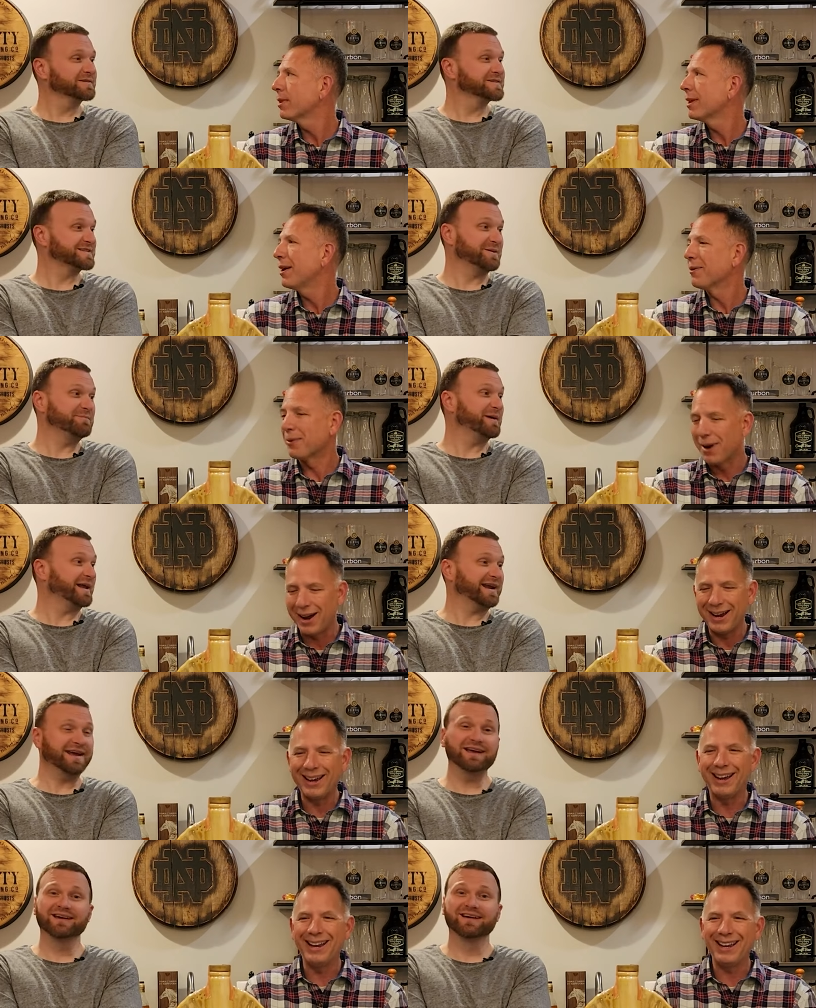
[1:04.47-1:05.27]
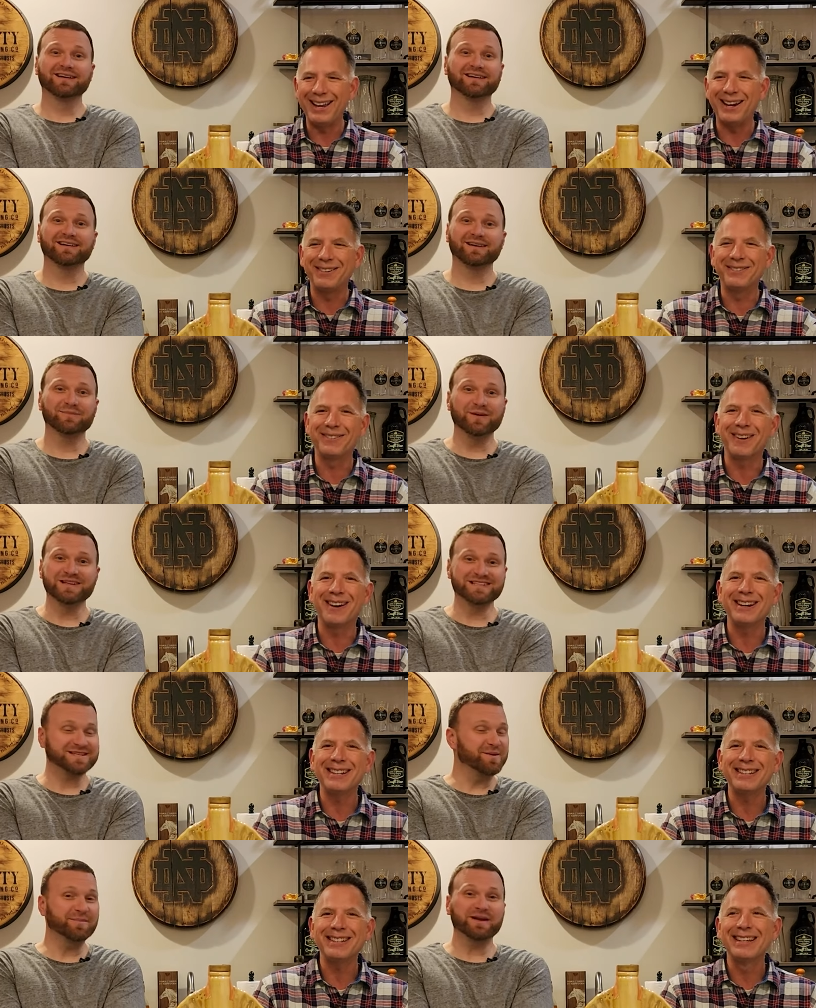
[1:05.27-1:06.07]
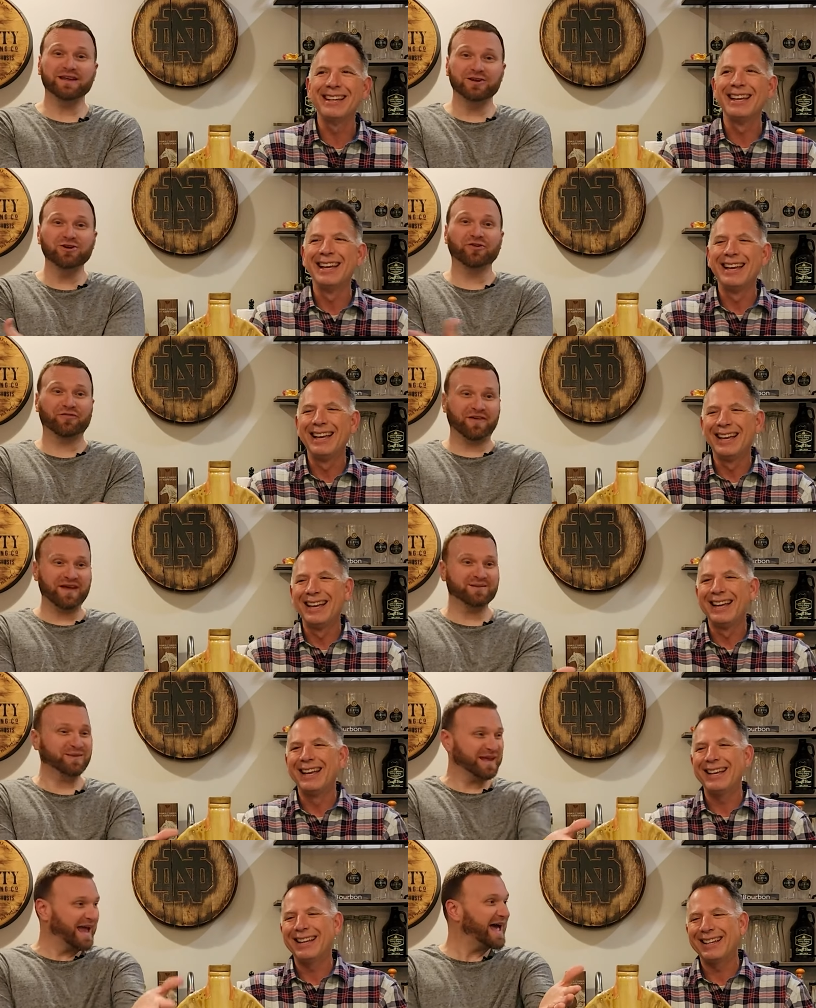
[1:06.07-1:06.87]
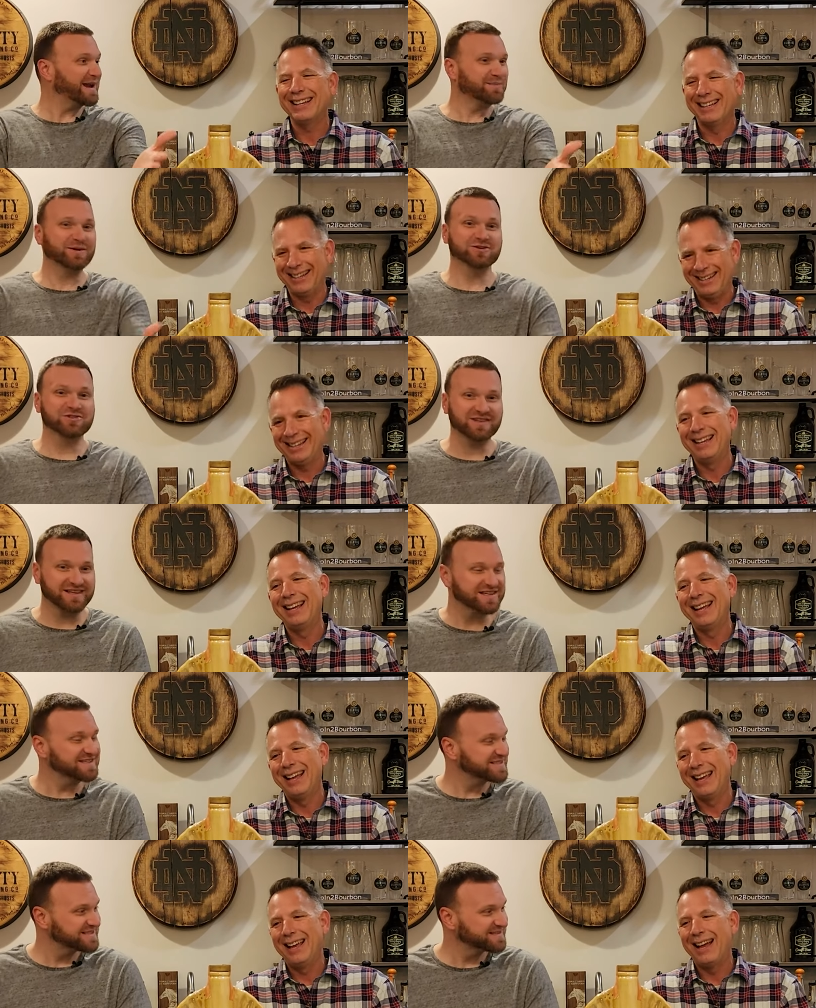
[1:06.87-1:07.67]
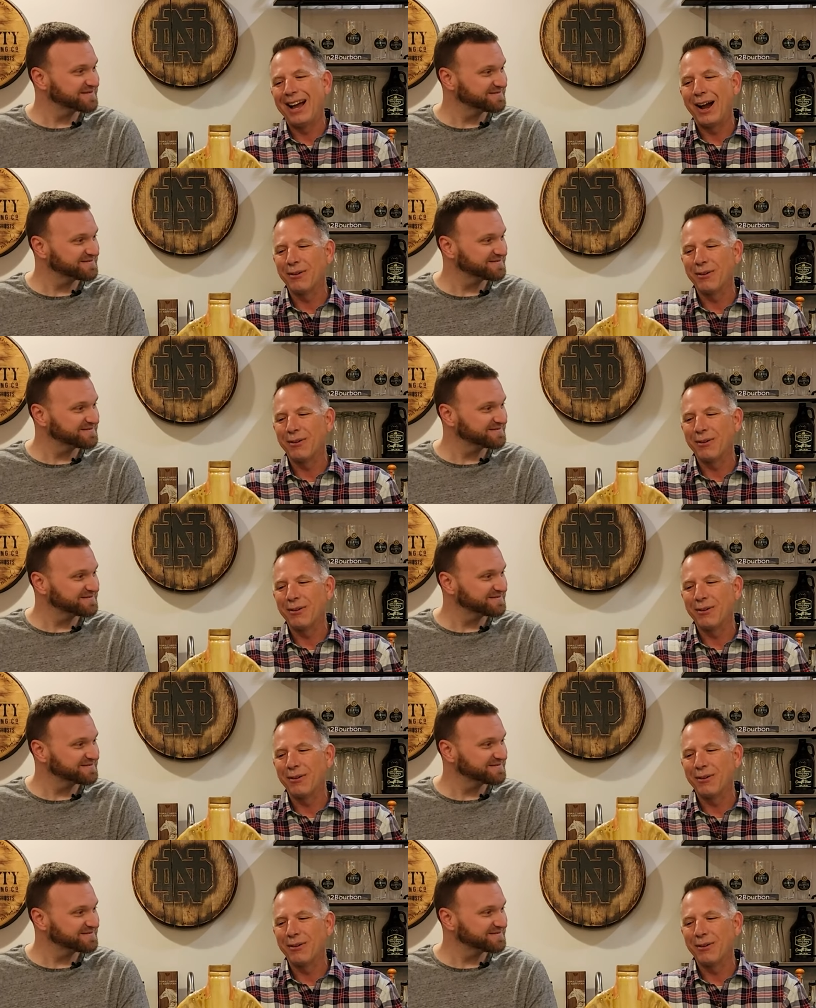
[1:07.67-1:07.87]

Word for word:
Speaker 1: somebody. Right, right. I mean, somebody in your family had a bunch of these.